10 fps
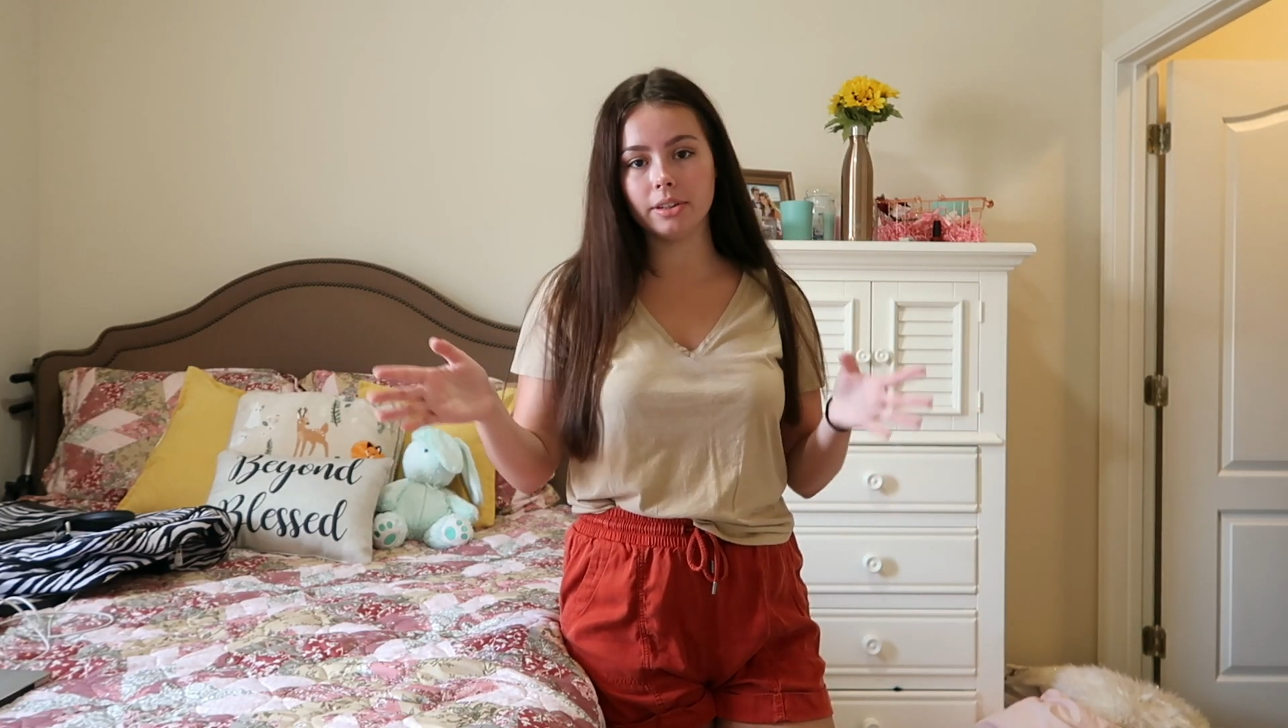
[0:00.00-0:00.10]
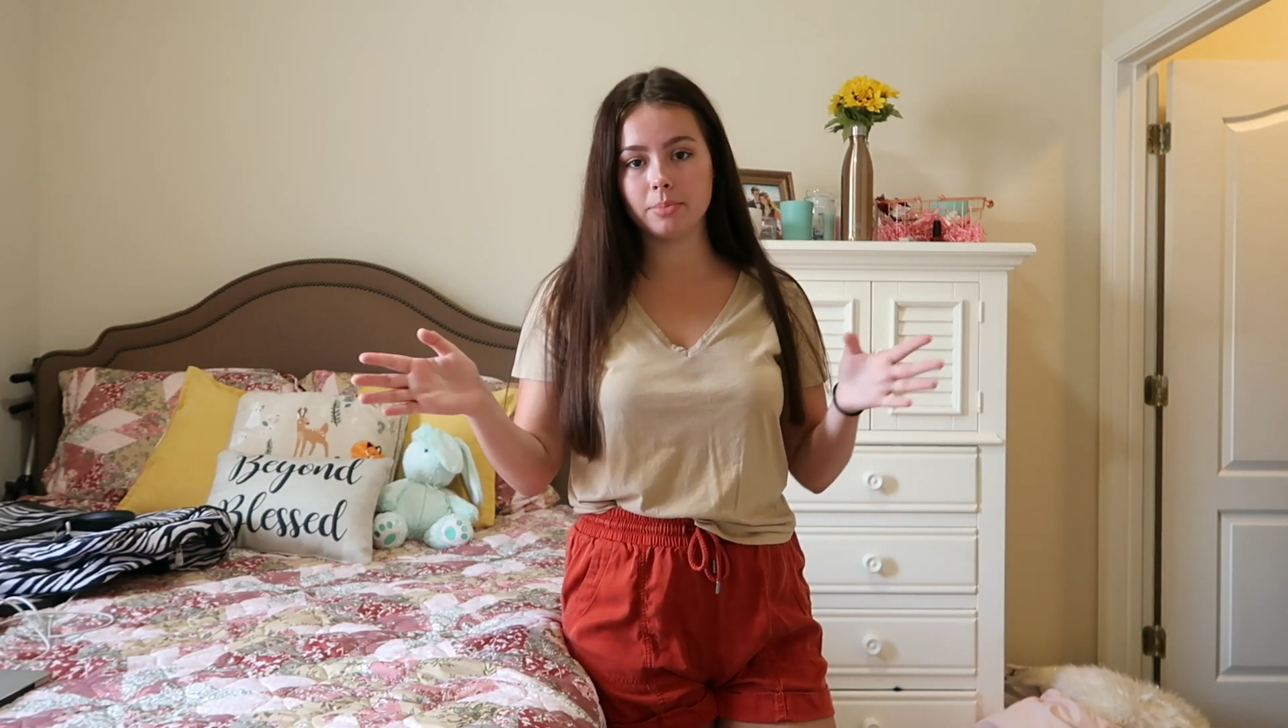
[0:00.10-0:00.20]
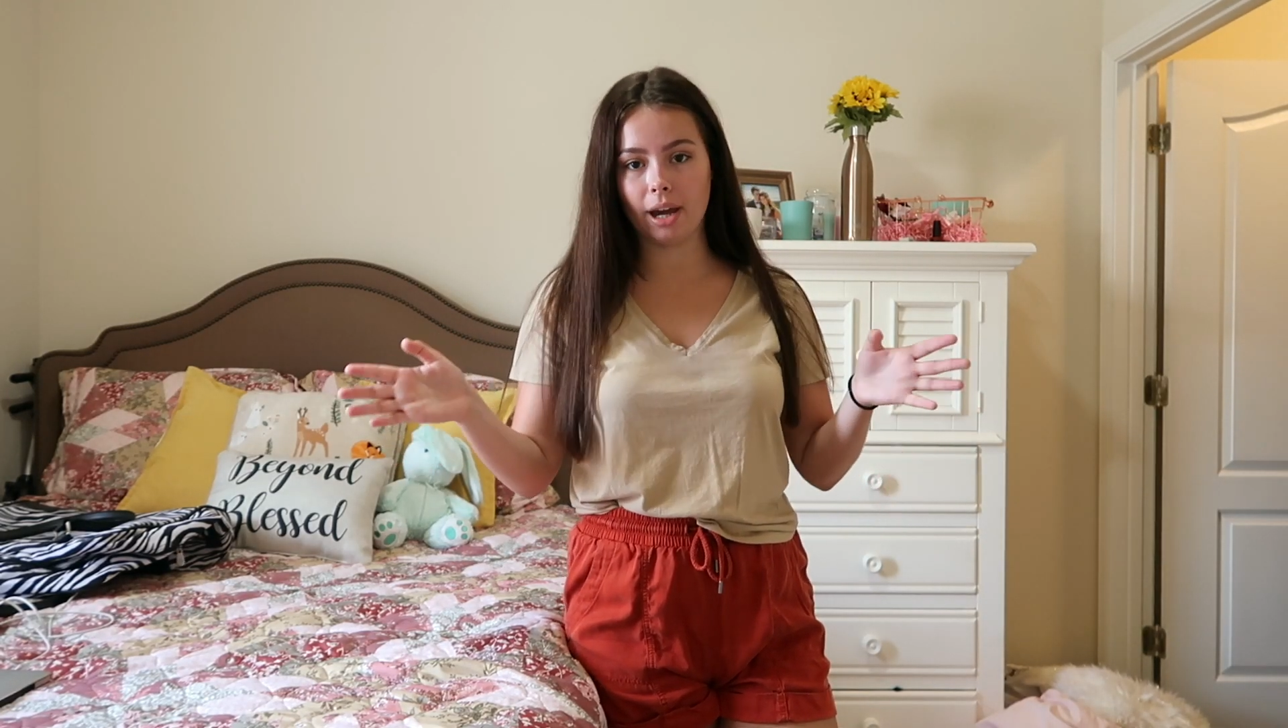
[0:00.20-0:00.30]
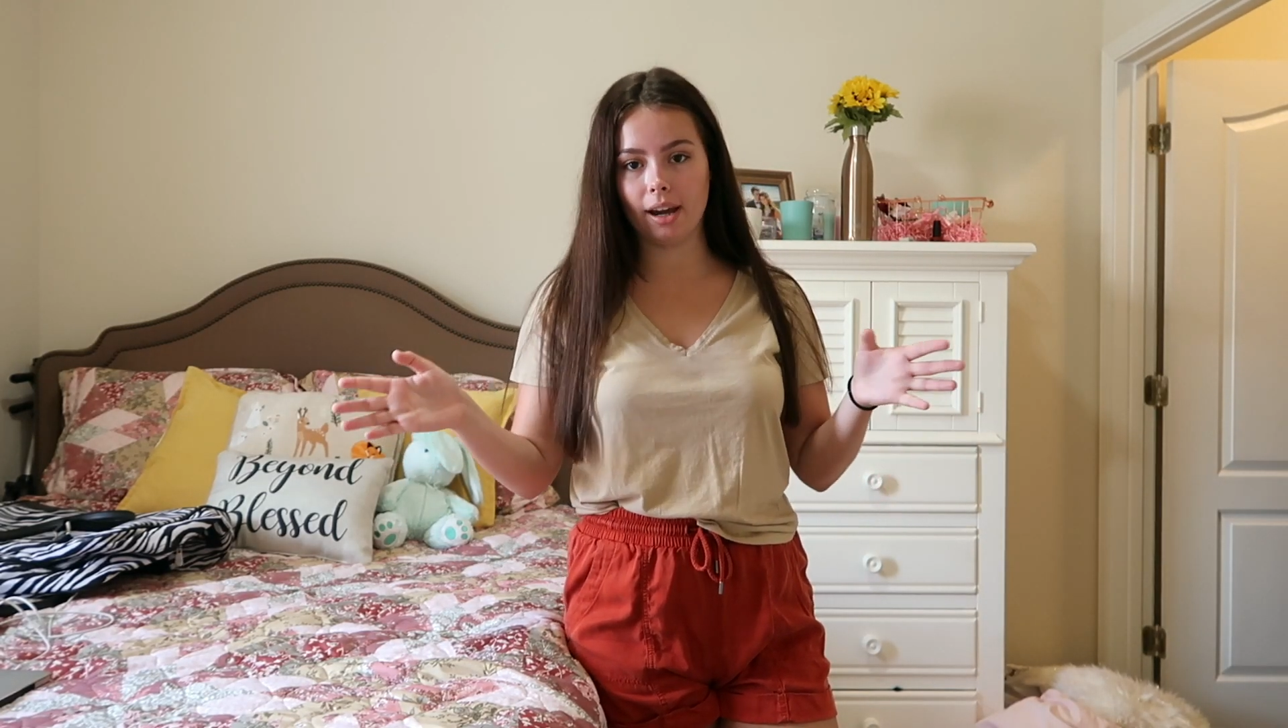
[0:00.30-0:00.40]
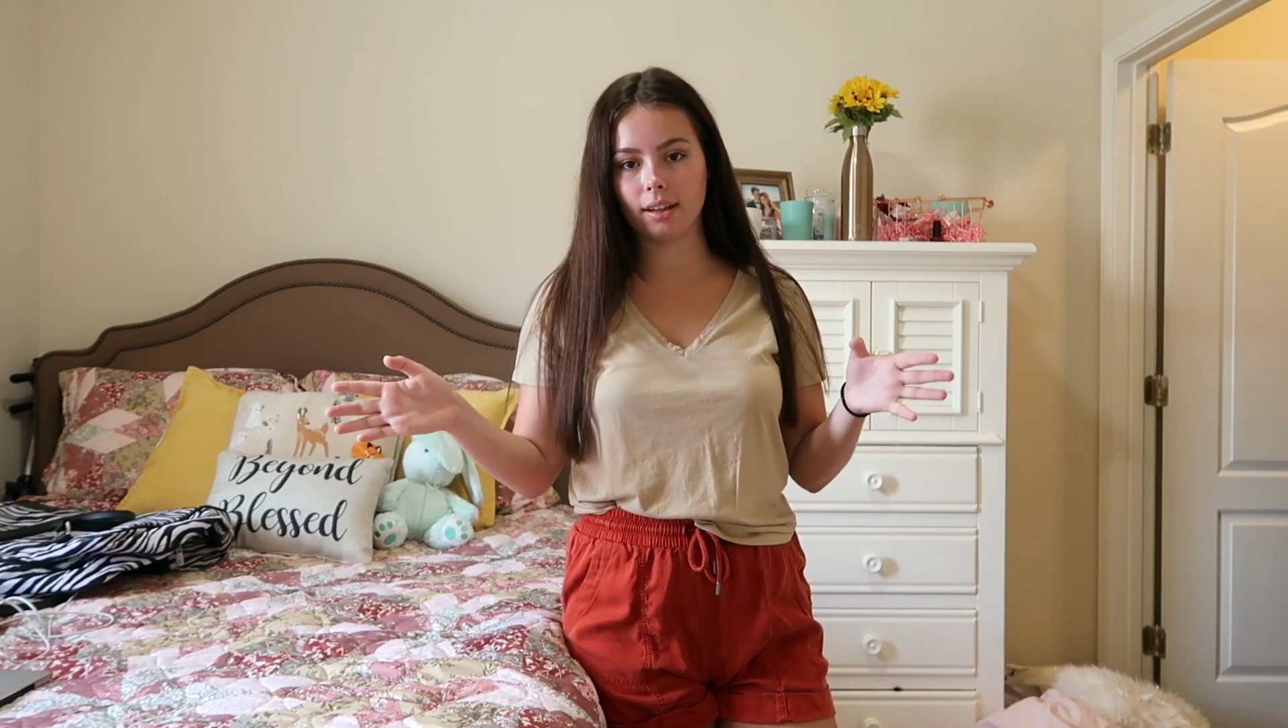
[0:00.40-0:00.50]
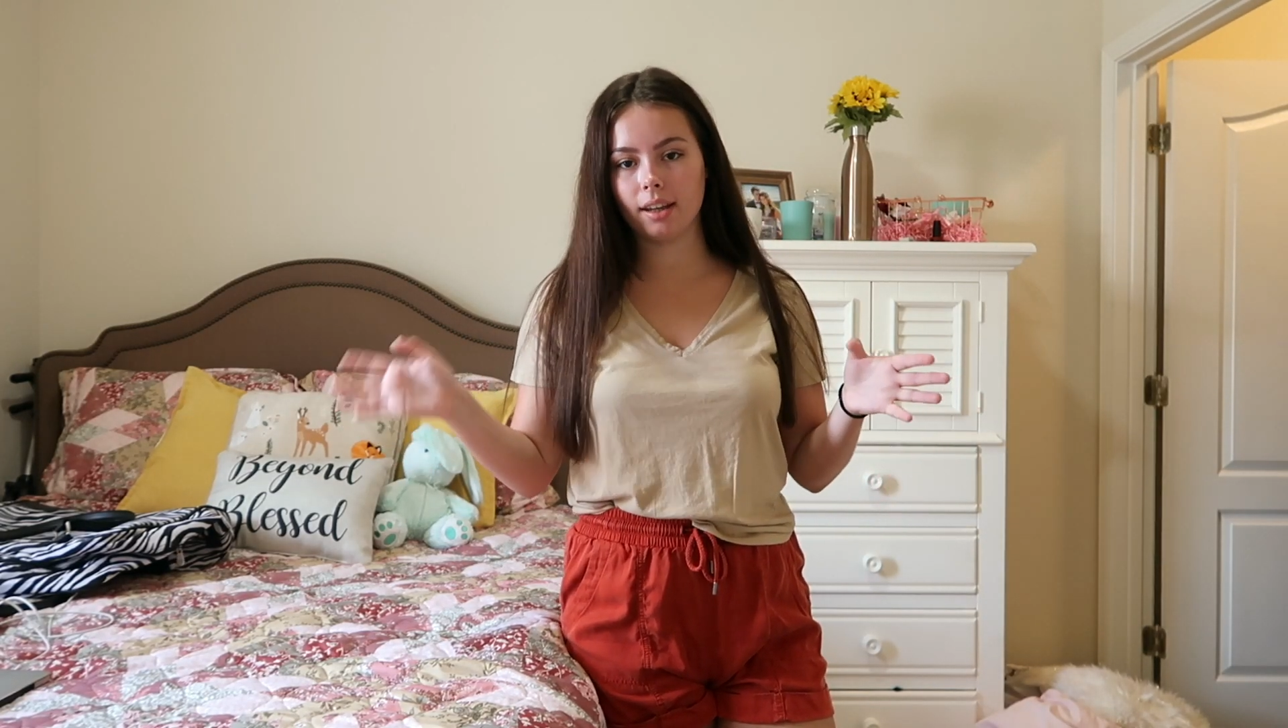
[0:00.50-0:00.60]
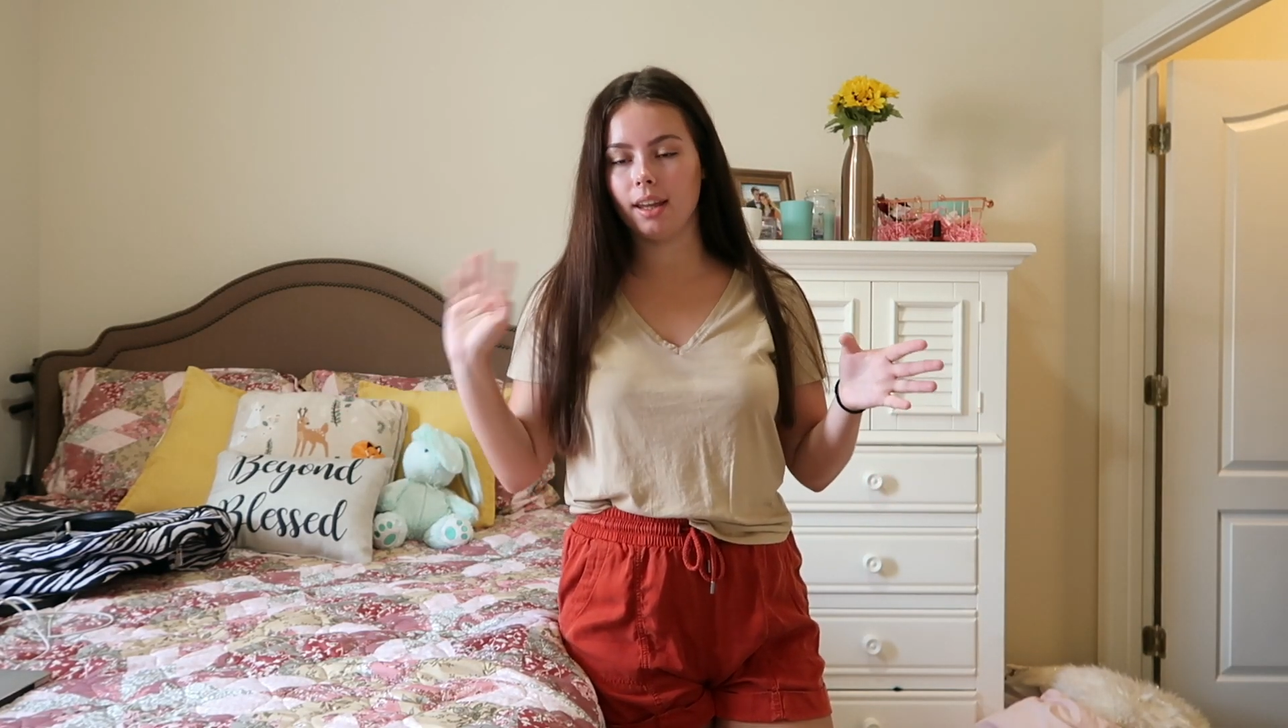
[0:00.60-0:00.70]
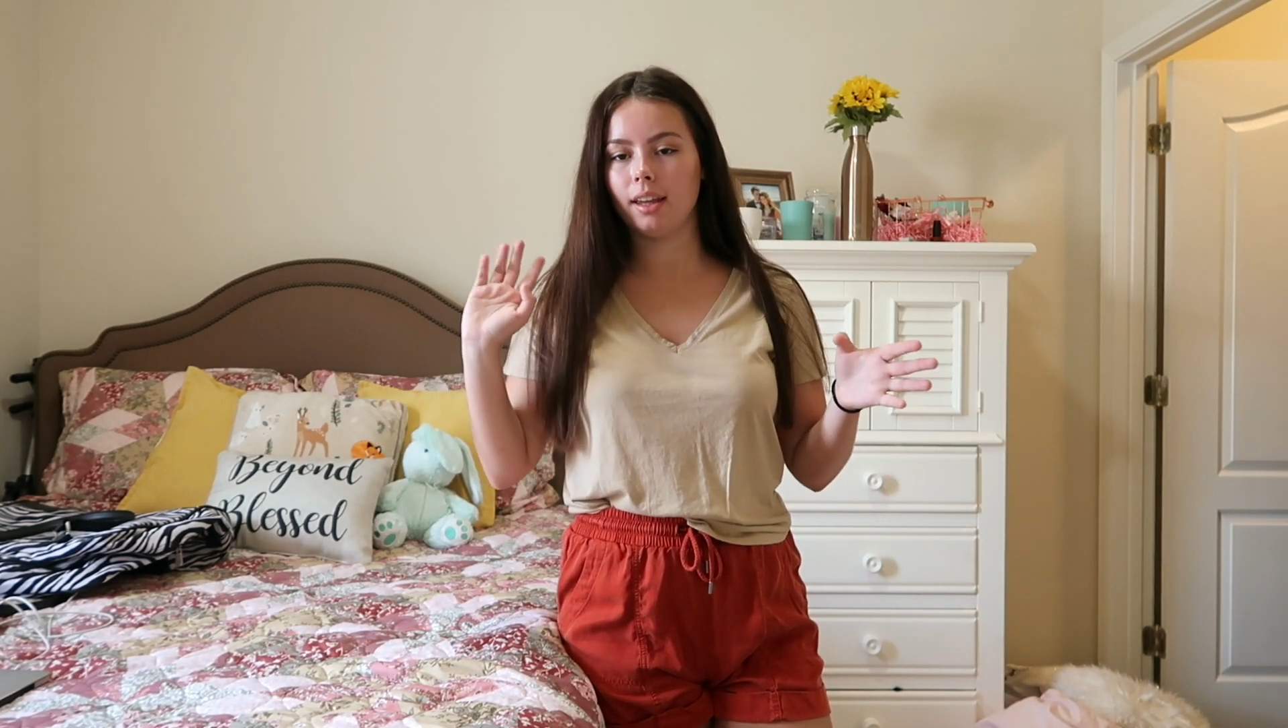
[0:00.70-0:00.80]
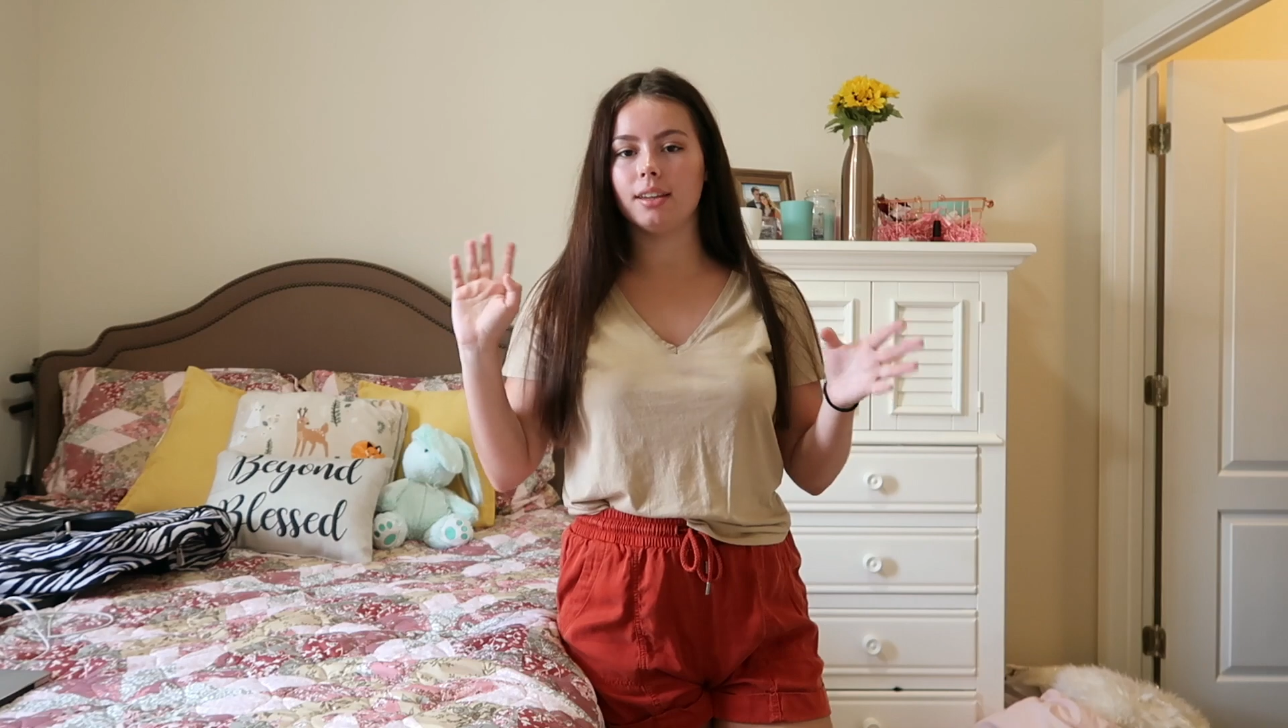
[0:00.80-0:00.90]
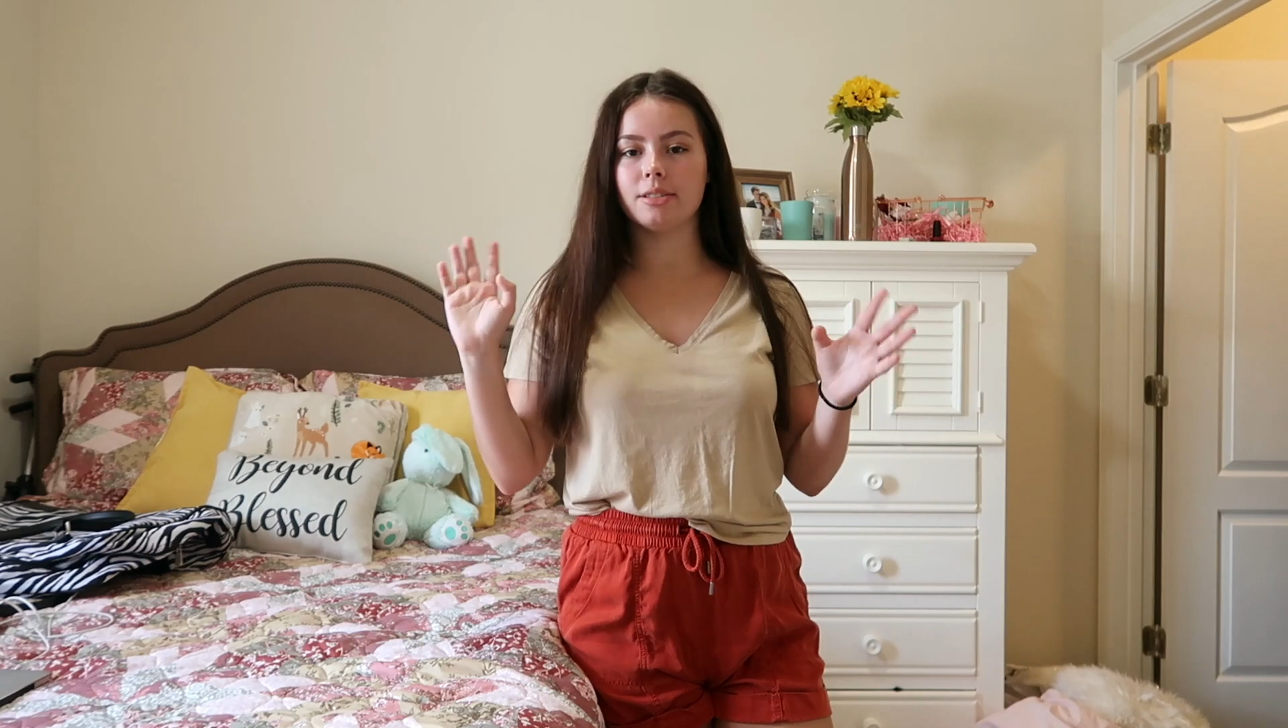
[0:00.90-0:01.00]
pack
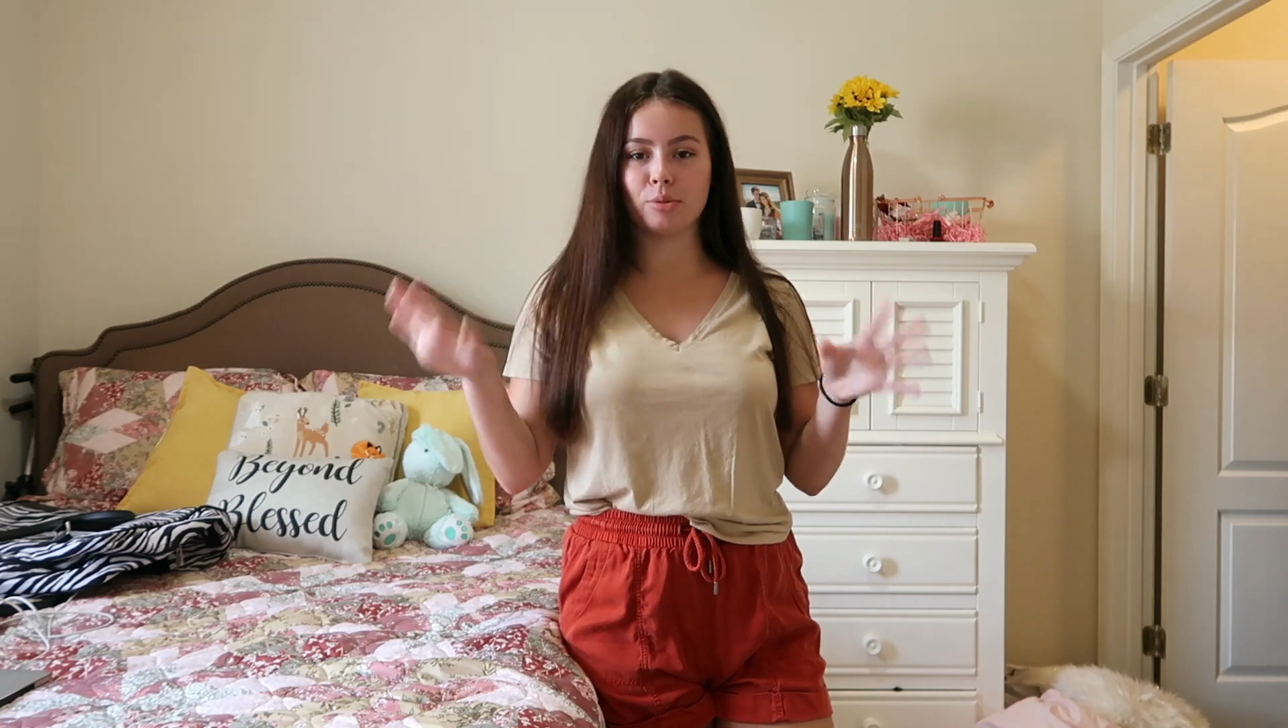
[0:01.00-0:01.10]
is